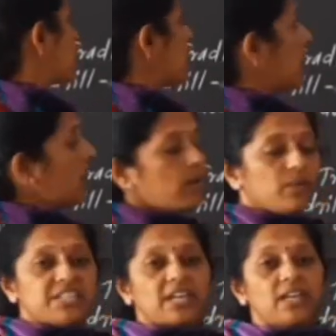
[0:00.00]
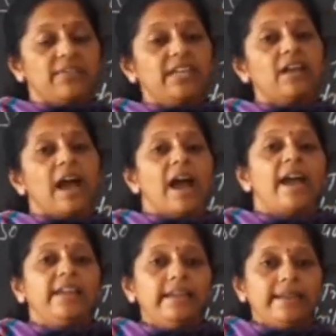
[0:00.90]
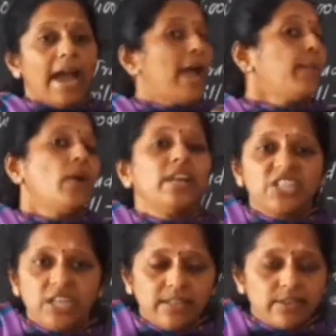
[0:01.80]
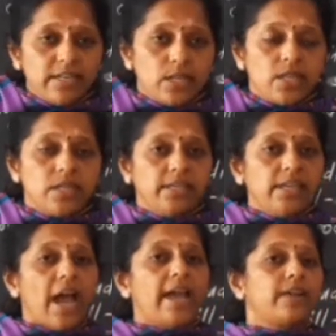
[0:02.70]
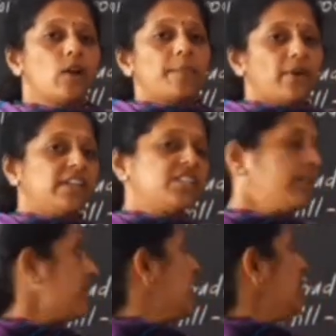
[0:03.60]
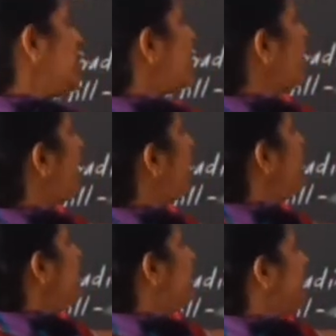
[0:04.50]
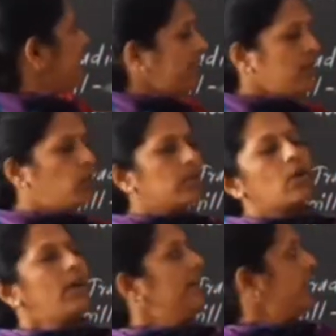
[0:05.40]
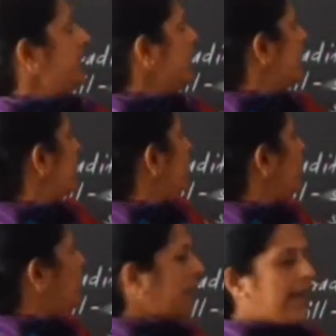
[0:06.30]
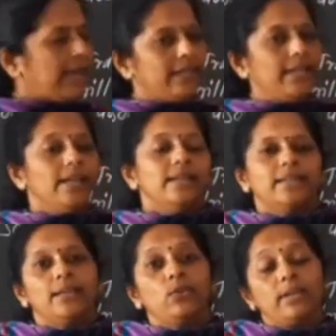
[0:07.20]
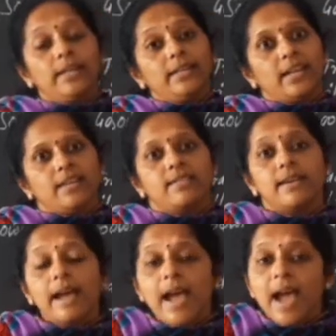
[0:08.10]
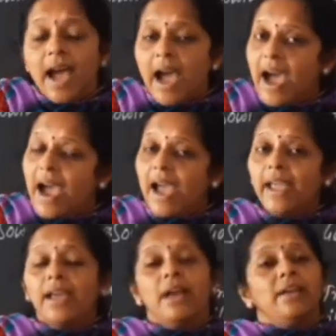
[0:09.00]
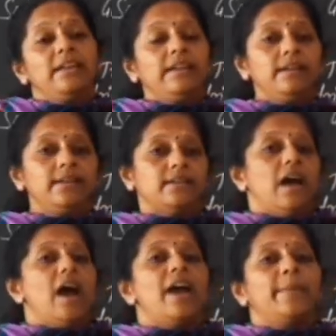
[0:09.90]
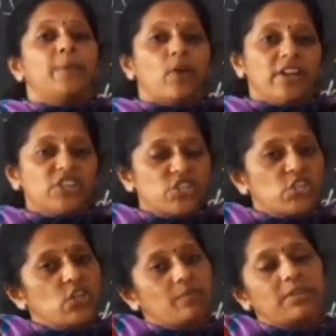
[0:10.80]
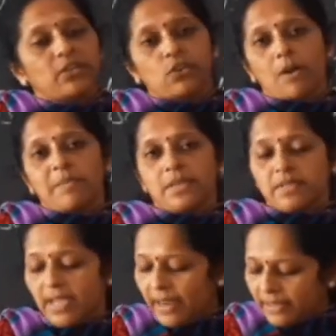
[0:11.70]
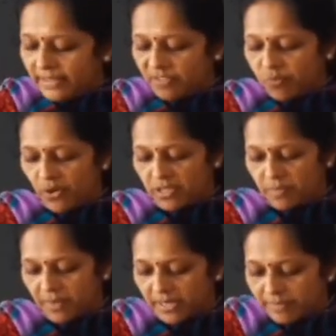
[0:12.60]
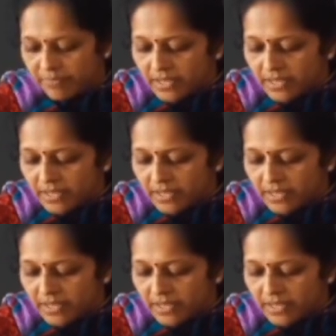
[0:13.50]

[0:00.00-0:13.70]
So which are giving a high yield, high production is a necessary, high crop production. If you are selecting good quality, good variety, then only there is a high yield, high production of the crop is there, it is possible.